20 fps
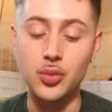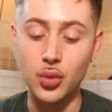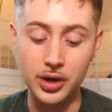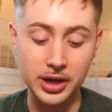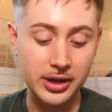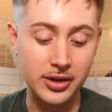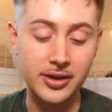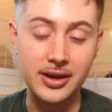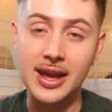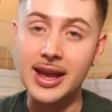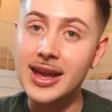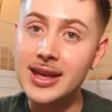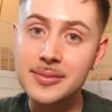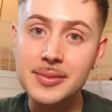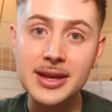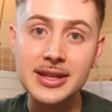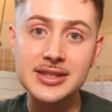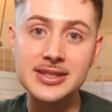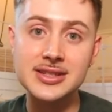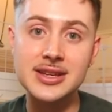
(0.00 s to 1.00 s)
working on
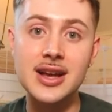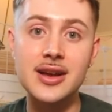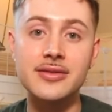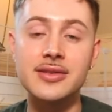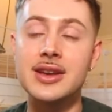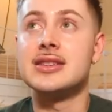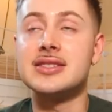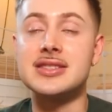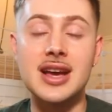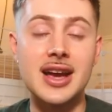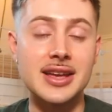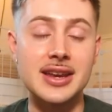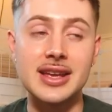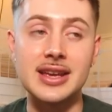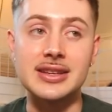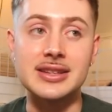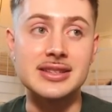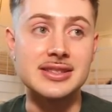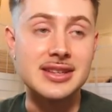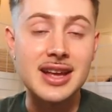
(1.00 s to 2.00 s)
handmade stuff,
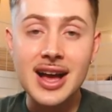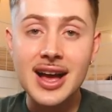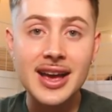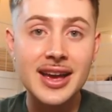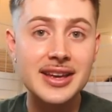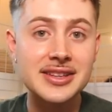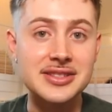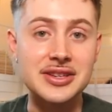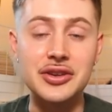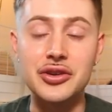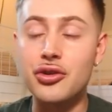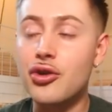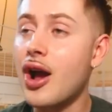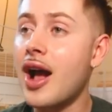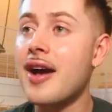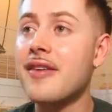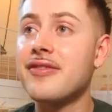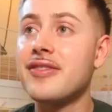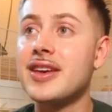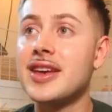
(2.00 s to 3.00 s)
designing designs and
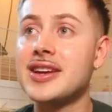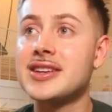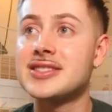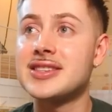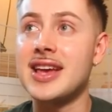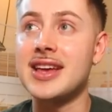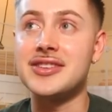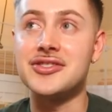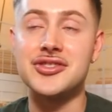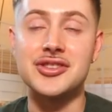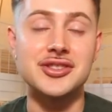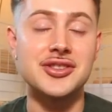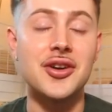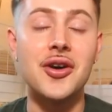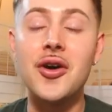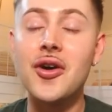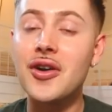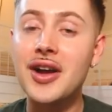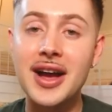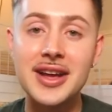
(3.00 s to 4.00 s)
graphics and just
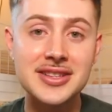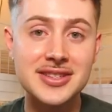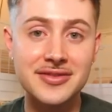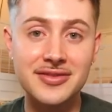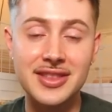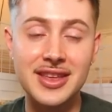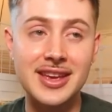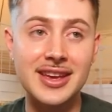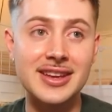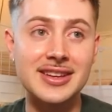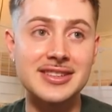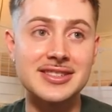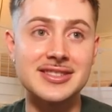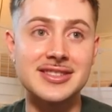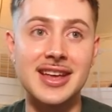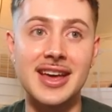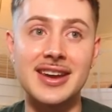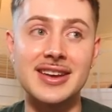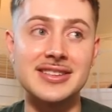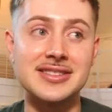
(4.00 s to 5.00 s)
all kinds of things
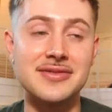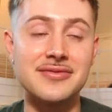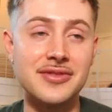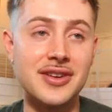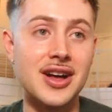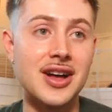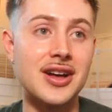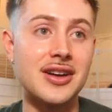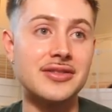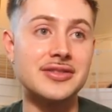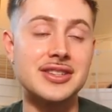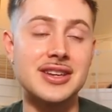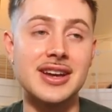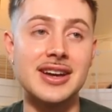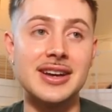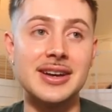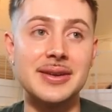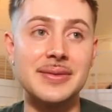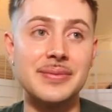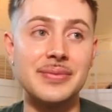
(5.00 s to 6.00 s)
that is involved,
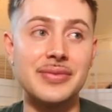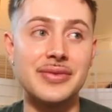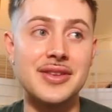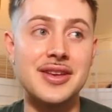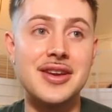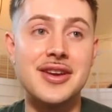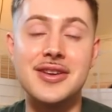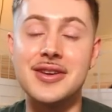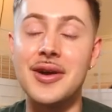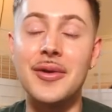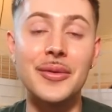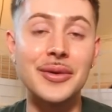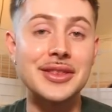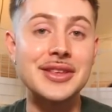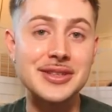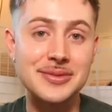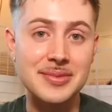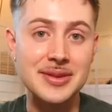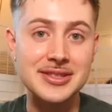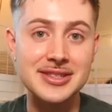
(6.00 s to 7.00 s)
you know, with
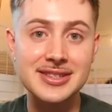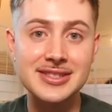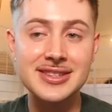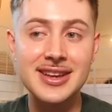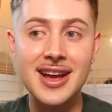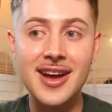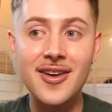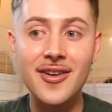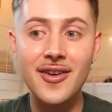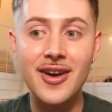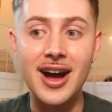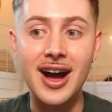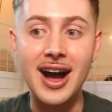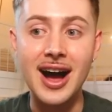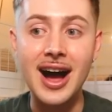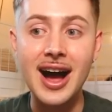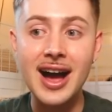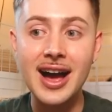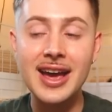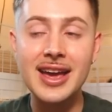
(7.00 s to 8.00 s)
this business now.
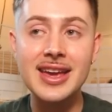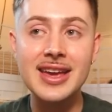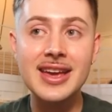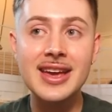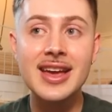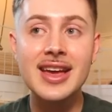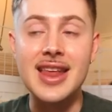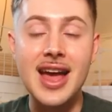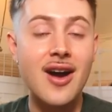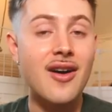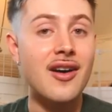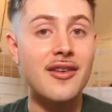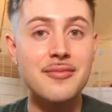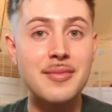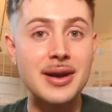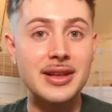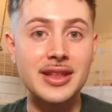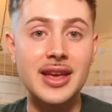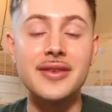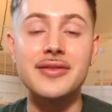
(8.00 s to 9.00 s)
I now have
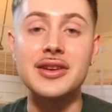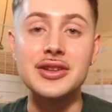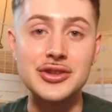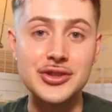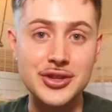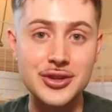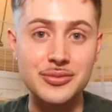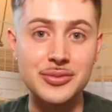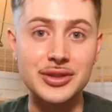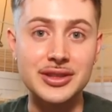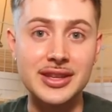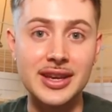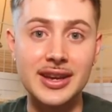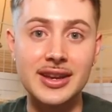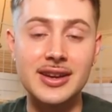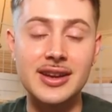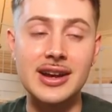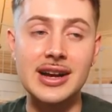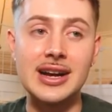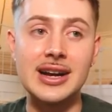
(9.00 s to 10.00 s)
my life consumed with it.
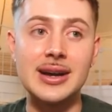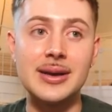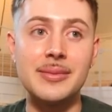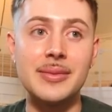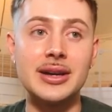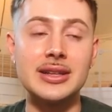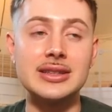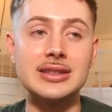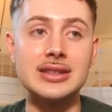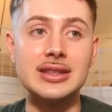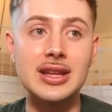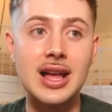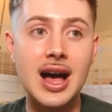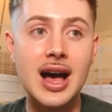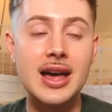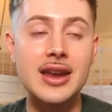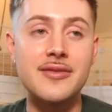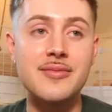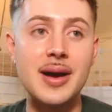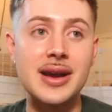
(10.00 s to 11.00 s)
A
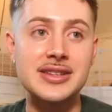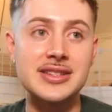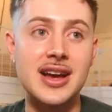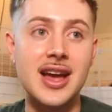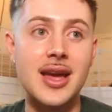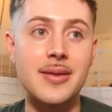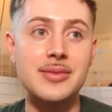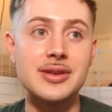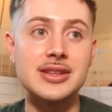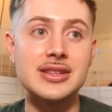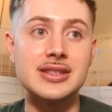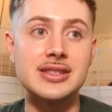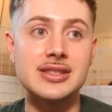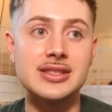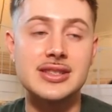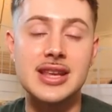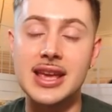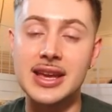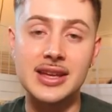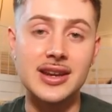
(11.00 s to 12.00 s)
lot of my time is
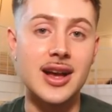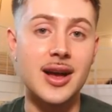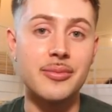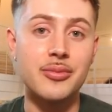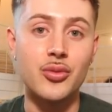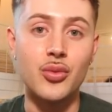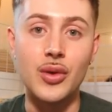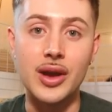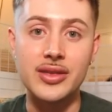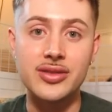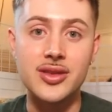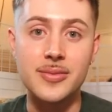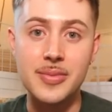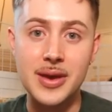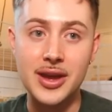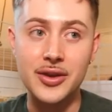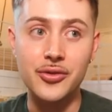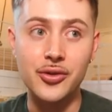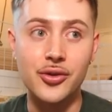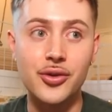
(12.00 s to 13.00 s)
taken up with the
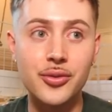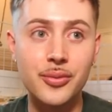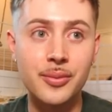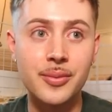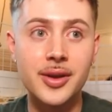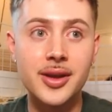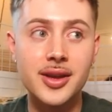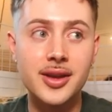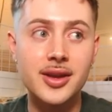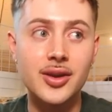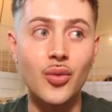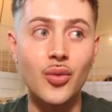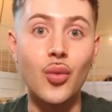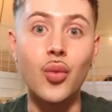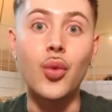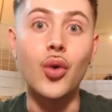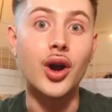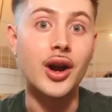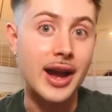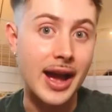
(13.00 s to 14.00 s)
pig room
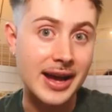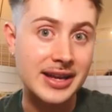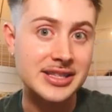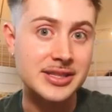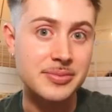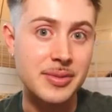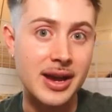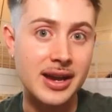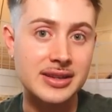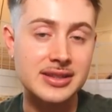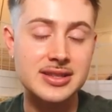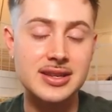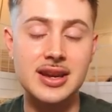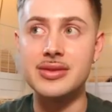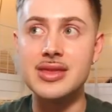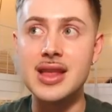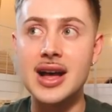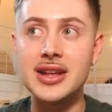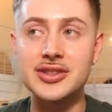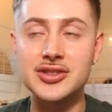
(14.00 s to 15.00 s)
work aspect,
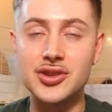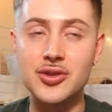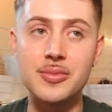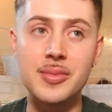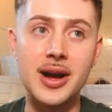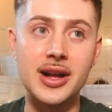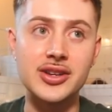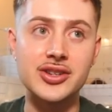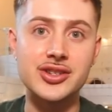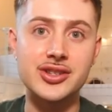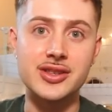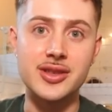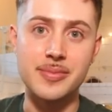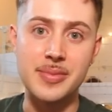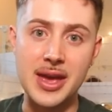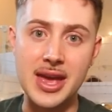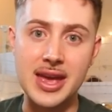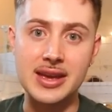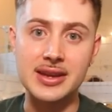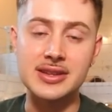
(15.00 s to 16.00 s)
not so much the
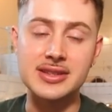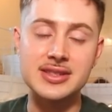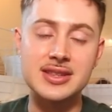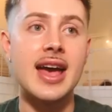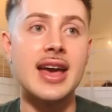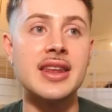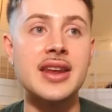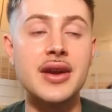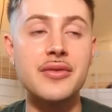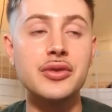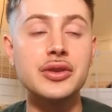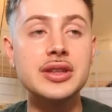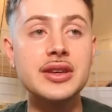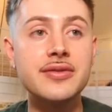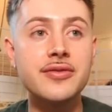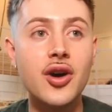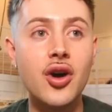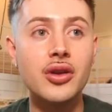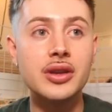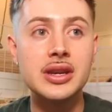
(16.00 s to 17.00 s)
pigs. And I've really
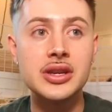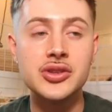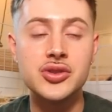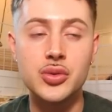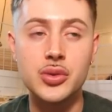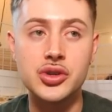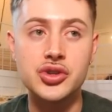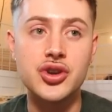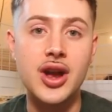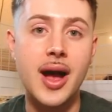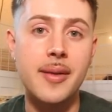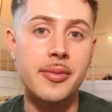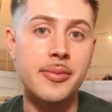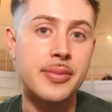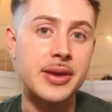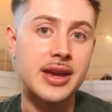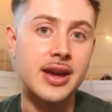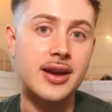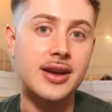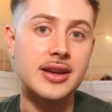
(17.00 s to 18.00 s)
fallen into a trap
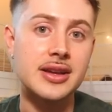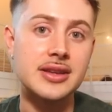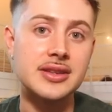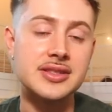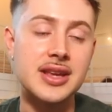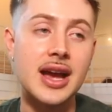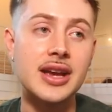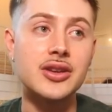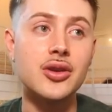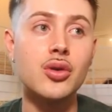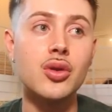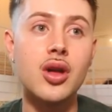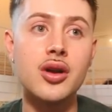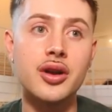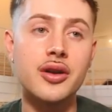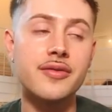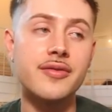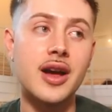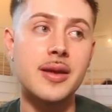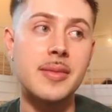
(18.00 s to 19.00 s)
because I no
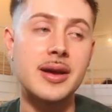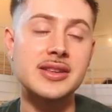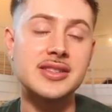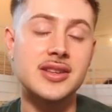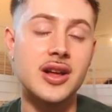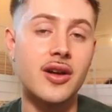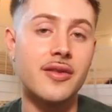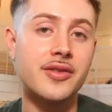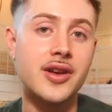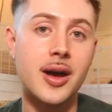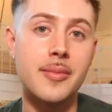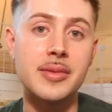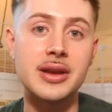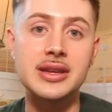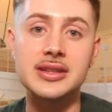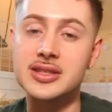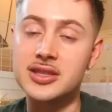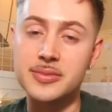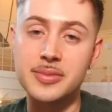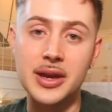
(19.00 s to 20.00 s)
longer find myself coming
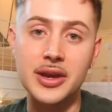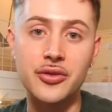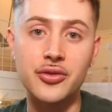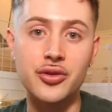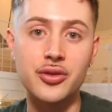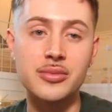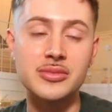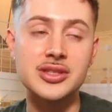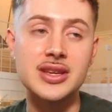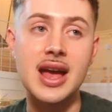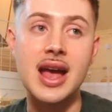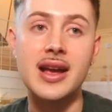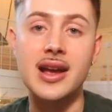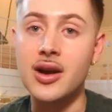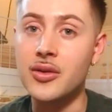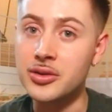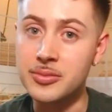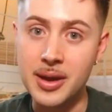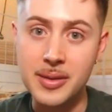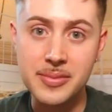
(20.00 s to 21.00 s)
into the pig room to hang out
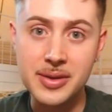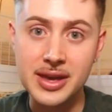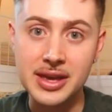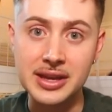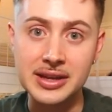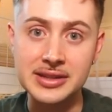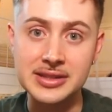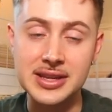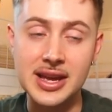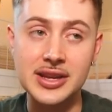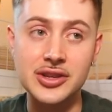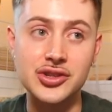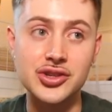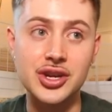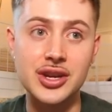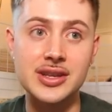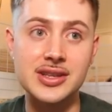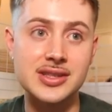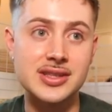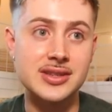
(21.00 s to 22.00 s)
with my pigs and
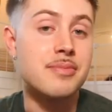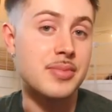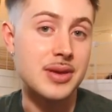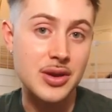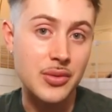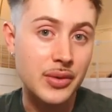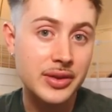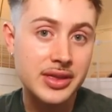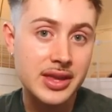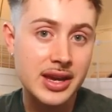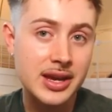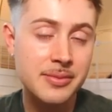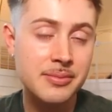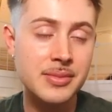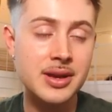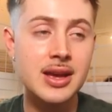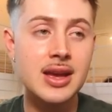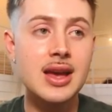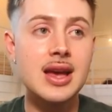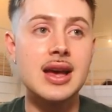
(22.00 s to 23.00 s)
just be with them.
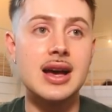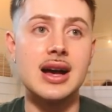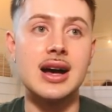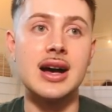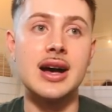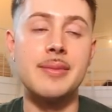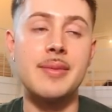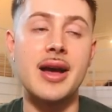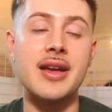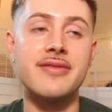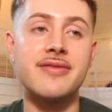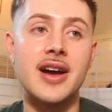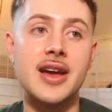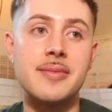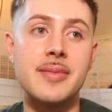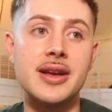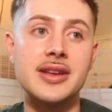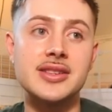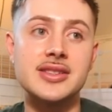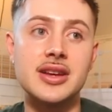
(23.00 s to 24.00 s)
I find
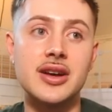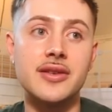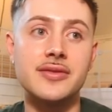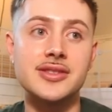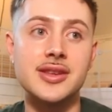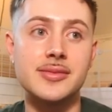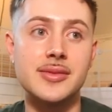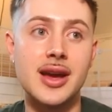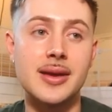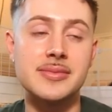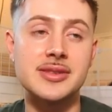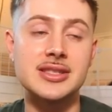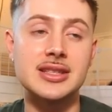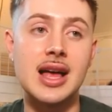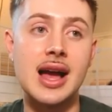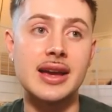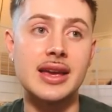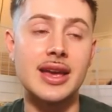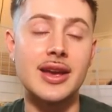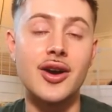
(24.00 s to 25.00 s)
myself sometimes
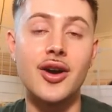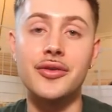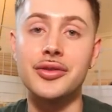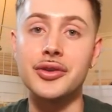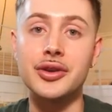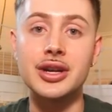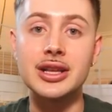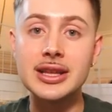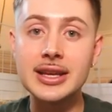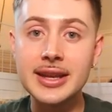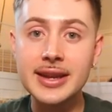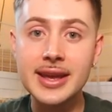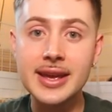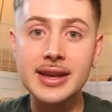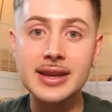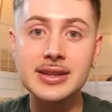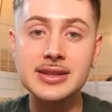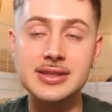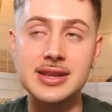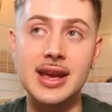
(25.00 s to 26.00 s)
slacking on their
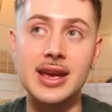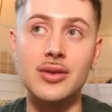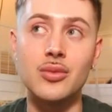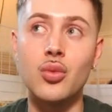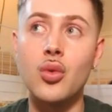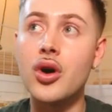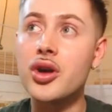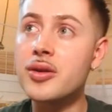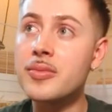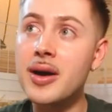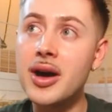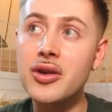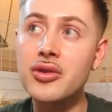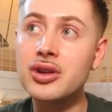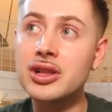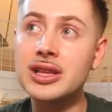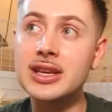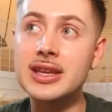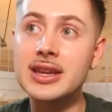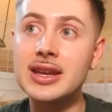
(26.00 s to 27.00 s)
cleanings and water bottle
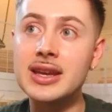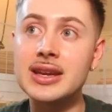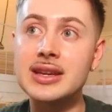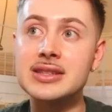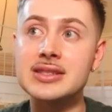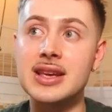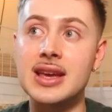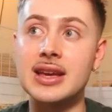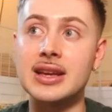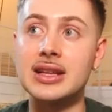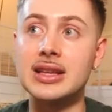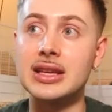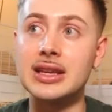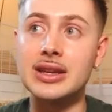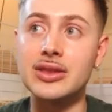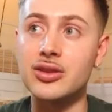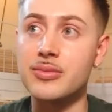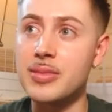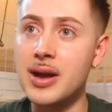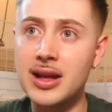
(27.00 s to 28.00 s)
cleanings and cleaning
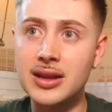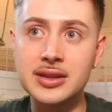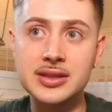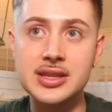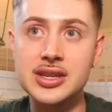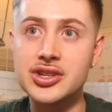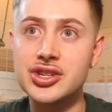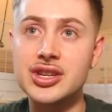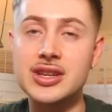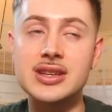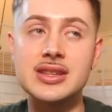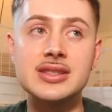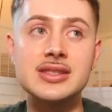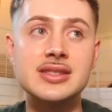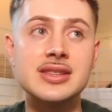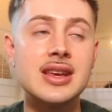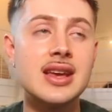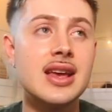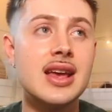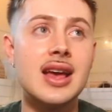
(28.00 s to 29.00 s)
their pellet
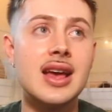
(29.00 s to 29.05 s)
dishes,